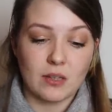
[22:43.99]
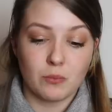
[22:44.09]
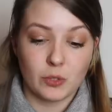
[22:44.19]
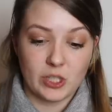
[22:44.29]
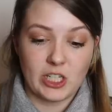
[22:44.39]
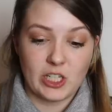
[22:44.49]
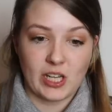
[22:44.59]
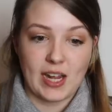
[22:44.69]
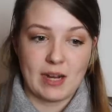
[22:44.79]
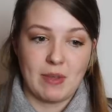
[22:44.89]

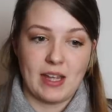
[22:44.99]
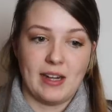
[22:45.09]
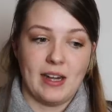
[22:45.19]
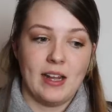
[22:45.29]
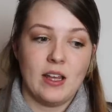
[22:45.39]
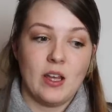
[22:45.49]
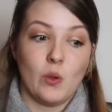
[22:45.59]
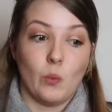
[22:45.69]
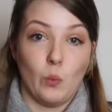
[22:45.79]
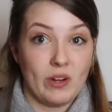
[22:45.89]
British came in
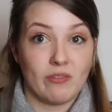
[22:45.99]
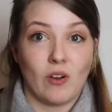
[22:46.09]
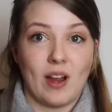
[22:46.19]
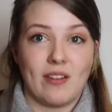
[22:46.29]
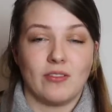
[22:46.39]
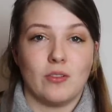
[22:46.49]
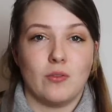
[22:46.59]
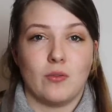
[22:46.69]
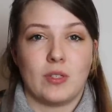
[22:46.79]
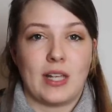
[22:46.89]
with
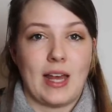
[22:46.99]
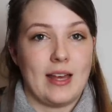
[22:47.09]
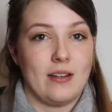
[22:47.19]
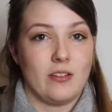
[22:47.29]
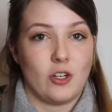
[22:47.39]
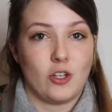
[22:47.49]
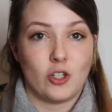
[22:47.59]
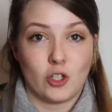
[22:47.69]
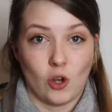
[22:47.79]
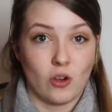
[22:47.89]
rifles and
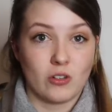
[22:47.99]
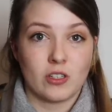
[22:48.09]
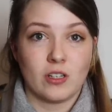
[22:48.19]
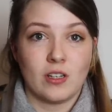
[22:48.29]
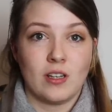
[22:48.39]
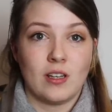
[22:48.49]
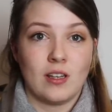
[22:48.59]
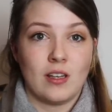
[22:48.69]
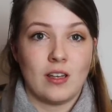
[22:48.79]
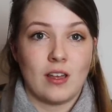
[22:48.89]
shot
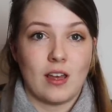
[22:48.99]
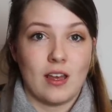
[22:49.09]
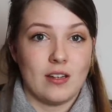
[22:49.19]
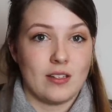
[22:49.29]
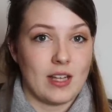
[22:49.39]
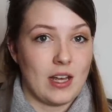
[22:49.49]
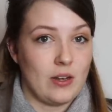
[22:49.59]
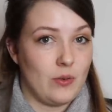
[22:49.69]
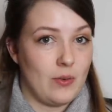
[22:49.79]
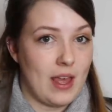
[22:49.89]

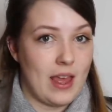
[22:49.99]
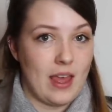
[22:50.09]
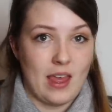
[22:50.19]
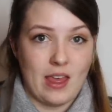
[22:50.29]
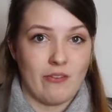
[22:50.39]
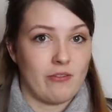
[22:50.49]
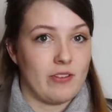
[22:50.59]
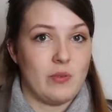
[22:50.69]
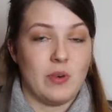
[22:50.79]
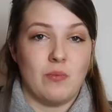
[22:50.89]
until
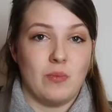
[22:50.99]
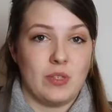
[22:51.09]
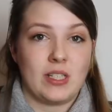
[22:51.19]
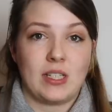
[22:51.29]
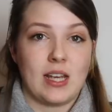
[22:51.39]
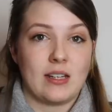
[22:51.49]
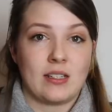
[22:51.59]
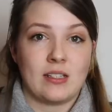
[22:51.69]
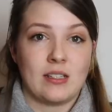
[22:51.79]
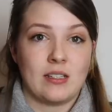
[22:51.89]
everyone was
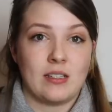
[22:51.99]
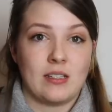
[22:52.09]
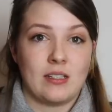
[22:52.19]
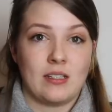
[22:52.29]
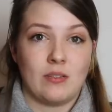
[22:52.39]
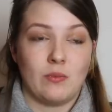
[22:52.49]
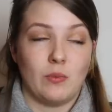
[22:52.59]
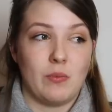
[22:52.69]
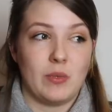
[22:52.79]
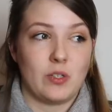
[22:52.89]
dead.
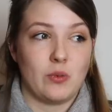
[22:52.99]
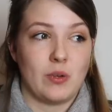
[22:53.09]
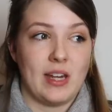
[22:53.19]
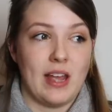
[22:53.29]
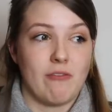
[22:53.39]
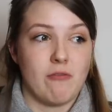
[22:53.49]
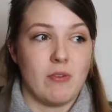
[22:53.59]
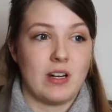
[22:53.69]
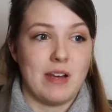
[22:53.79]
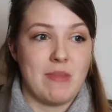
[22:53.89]
When we're talking
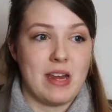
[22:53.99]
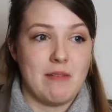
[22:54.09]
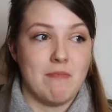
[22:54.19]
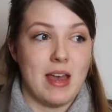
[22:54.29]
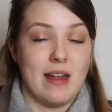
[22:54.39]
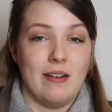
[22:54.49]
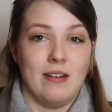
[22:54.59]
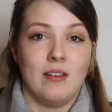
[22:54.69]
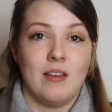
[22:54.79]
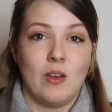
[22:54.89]
everyone, I mean
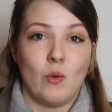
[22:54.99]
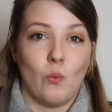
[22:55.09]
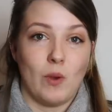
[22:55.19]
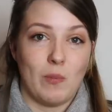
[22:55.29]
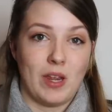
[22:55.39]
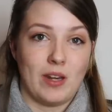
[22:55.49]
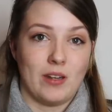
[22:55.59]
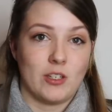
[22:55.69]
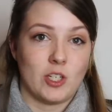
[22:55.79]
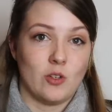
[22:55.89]
men,
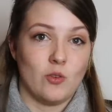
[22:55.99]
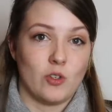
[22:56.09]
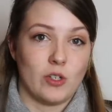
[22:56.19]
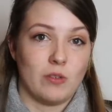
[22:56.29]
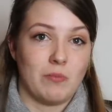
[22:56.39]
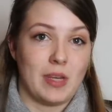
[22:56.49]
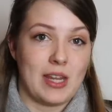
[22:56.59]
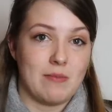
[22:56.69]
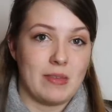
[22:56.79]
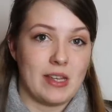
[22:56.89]
women, children,
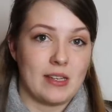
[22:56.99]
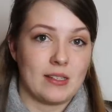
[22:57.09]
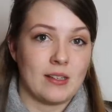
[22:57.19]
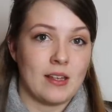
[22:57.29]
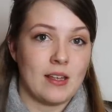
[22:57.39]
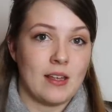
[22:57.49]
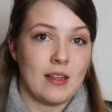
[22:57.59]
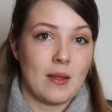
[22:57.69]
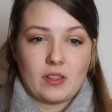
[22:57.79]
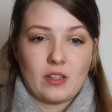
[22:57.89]
babies.
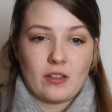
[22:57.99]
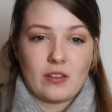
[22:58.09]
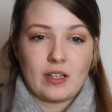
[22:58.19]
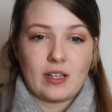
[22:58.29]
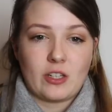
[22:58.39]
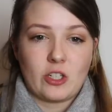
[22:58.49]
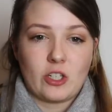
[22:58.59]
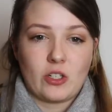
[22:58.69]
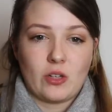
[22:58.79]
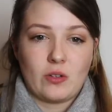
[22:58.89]
I think that
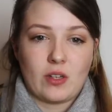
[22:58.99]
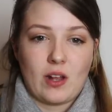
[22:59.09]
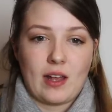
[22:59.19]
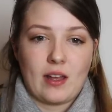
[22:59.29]
just shows